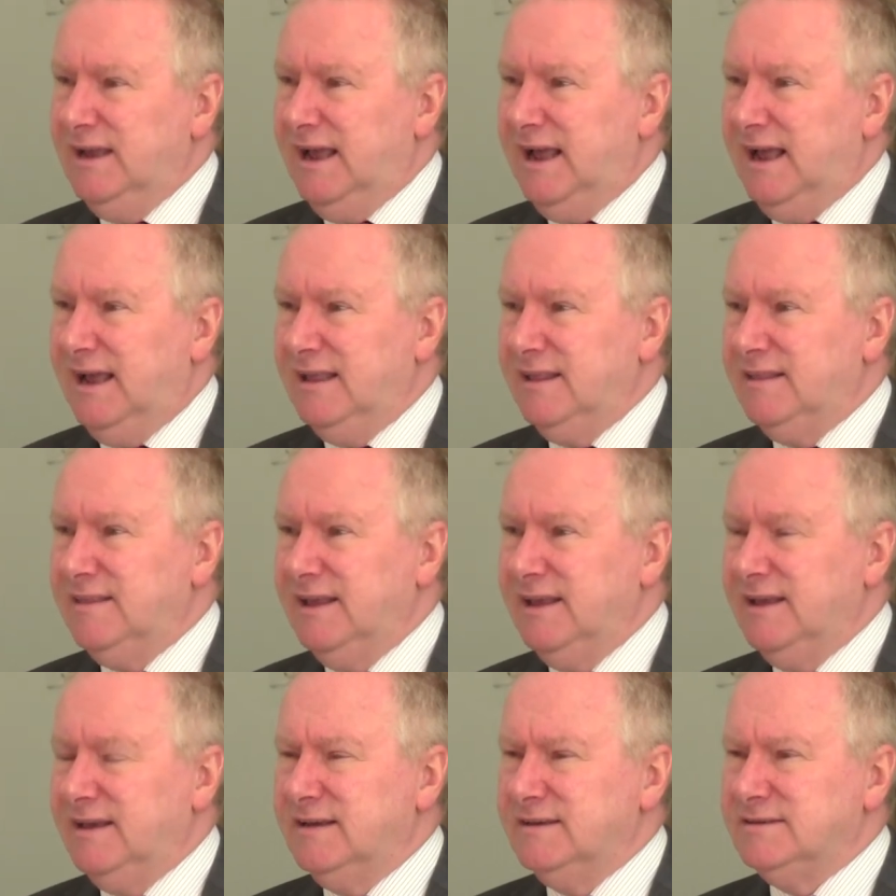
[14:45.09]
I
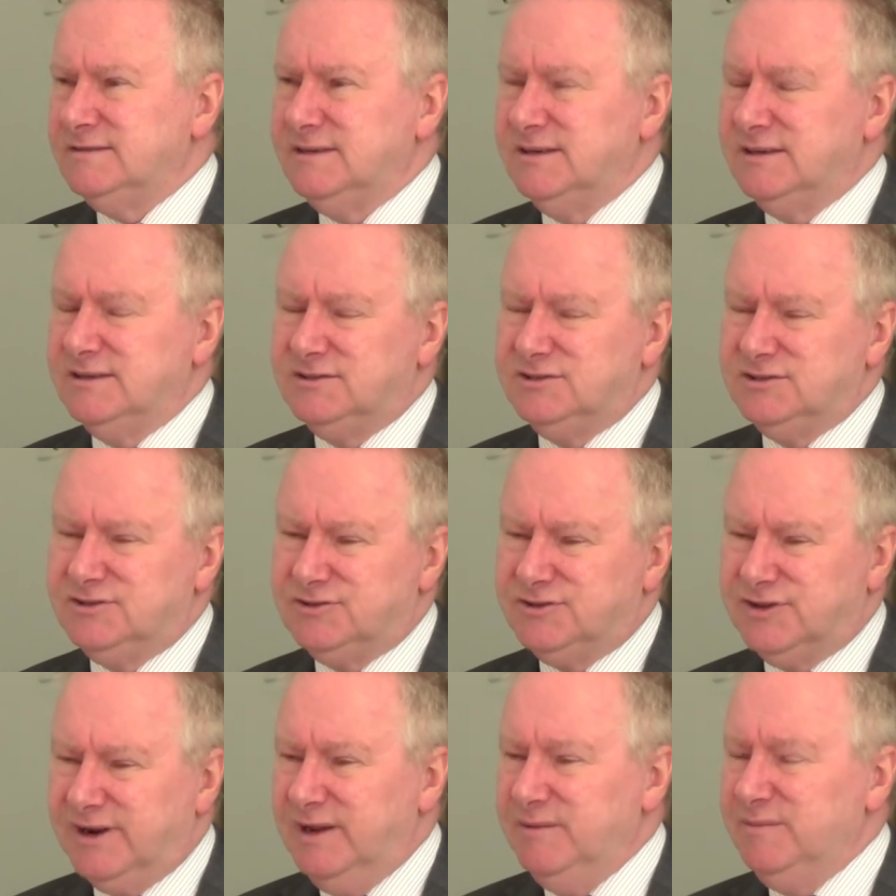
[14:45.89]
think is
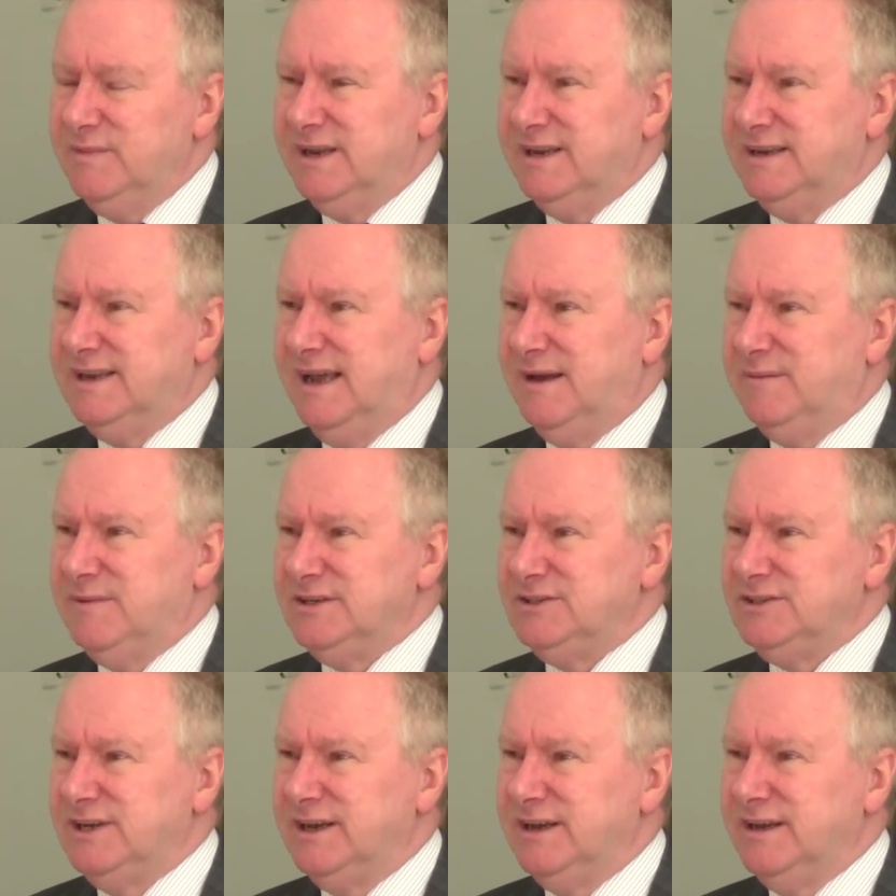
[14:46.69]
extremely
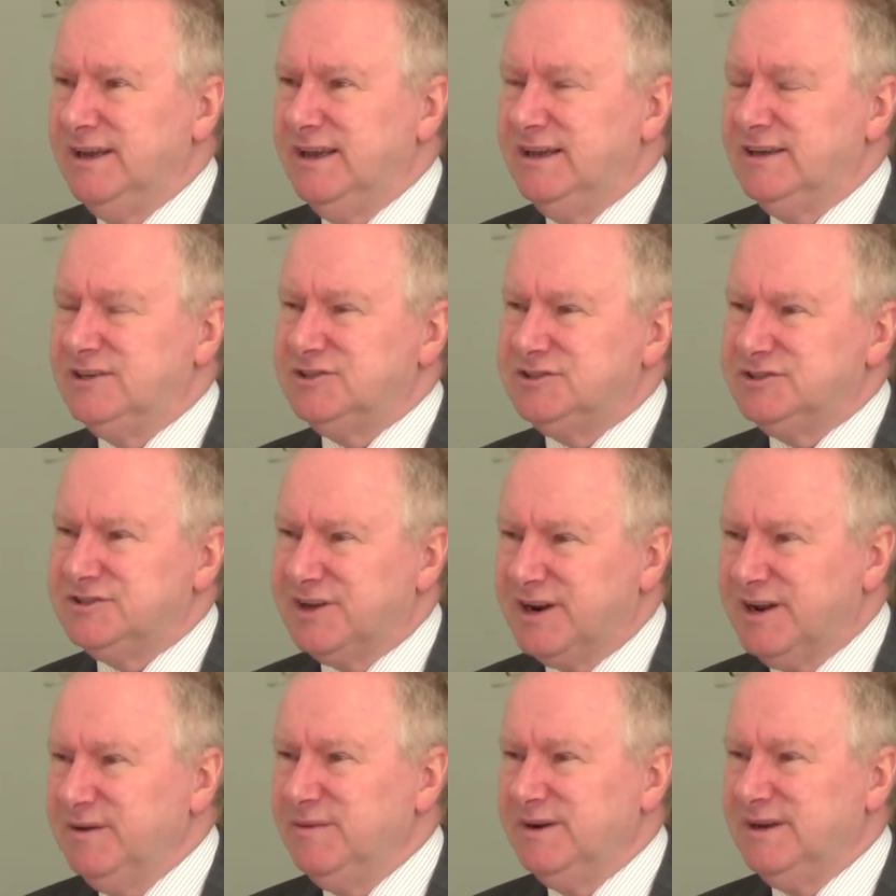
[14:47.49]
damaging,
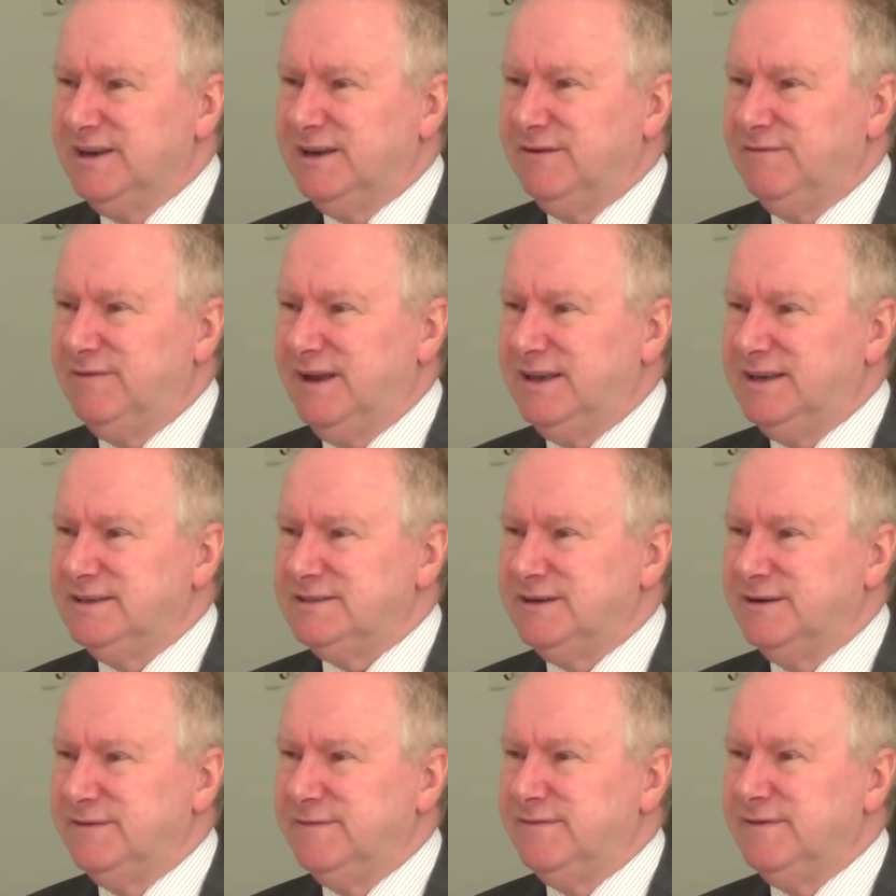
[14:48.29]
extremely
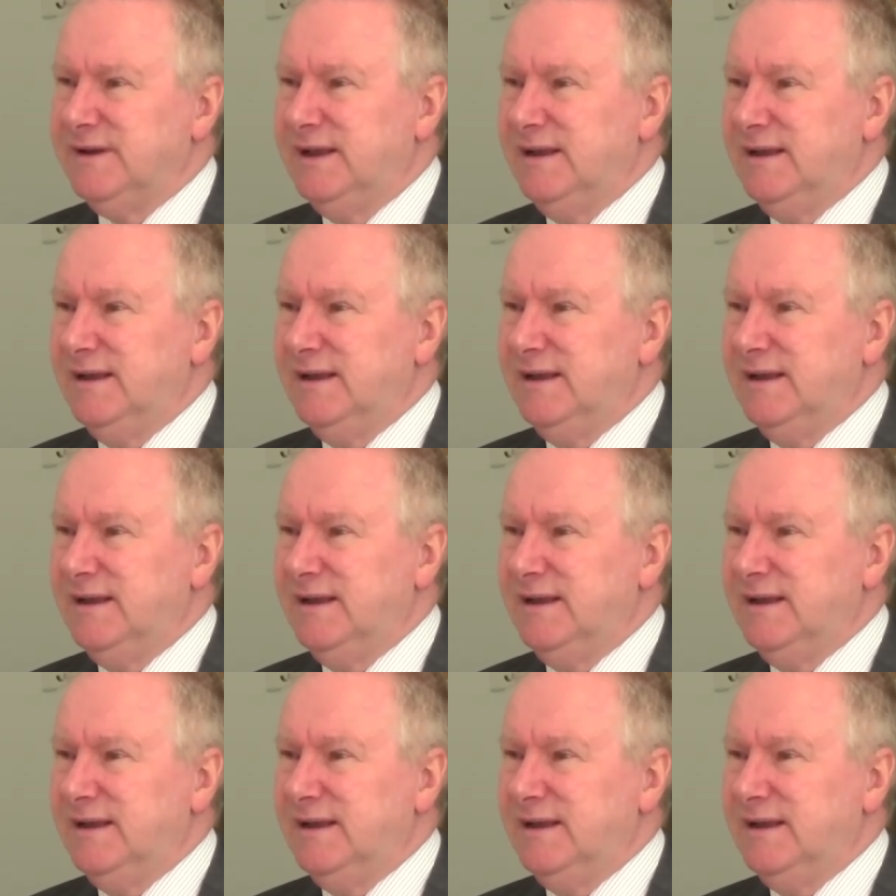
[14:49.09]
divisive,